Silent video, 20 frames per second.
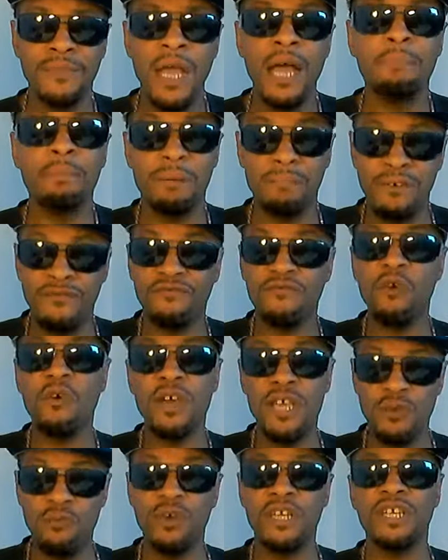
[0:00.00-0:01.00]
But
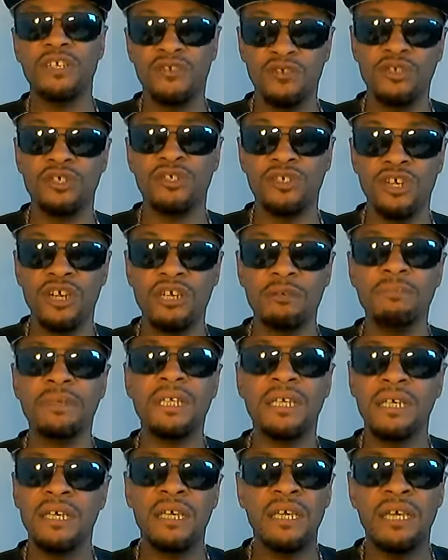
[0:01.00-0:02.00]
before he went into the
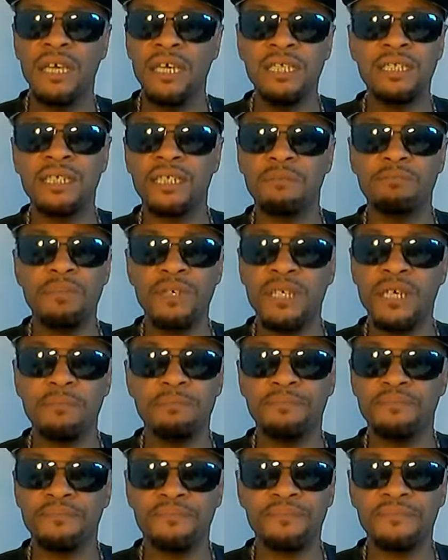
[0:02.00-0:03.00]
tournament, he just beat
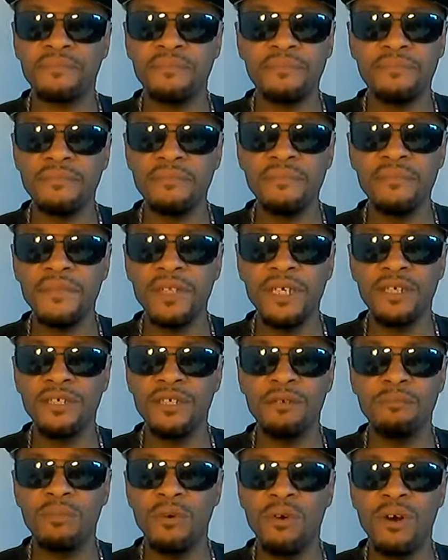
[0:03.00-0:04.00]
up
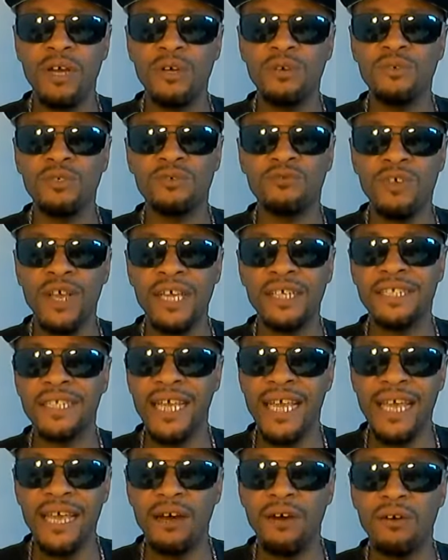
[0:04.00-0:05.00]
your boy who's raising
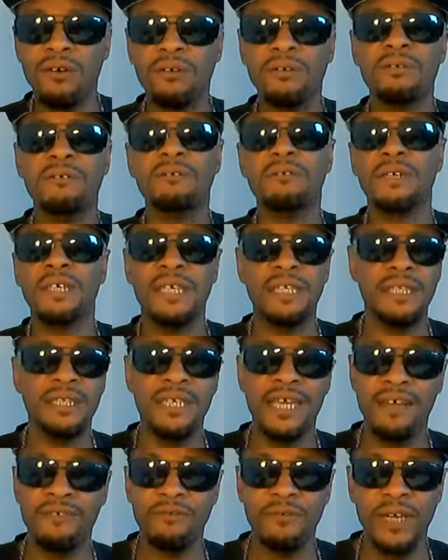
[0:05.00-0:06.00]
hell in the
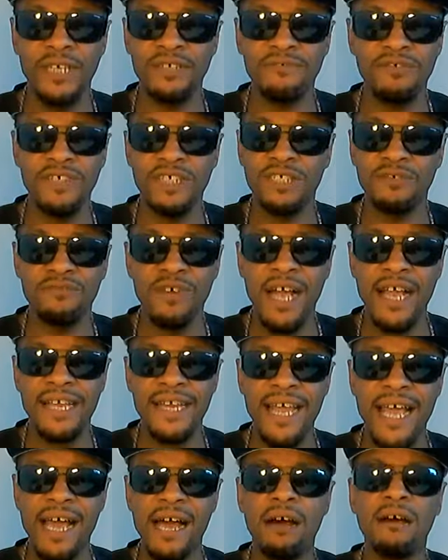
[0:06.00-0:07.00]
heavyweight division right
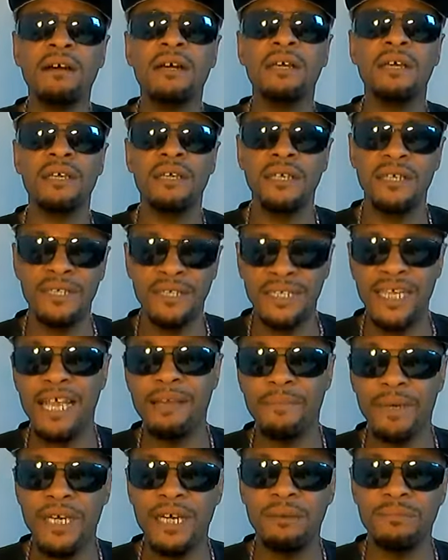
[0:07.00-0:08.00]
now. His
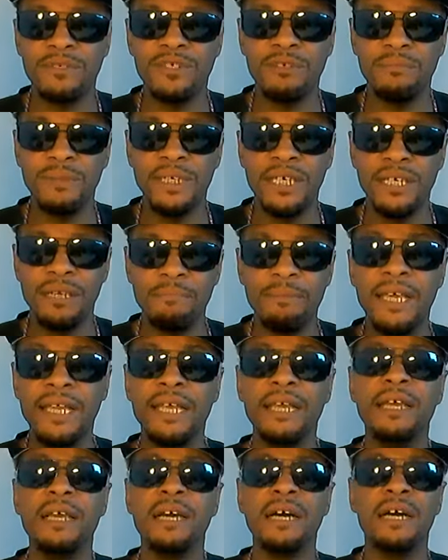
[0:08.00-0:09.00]
name will come to me in a minute.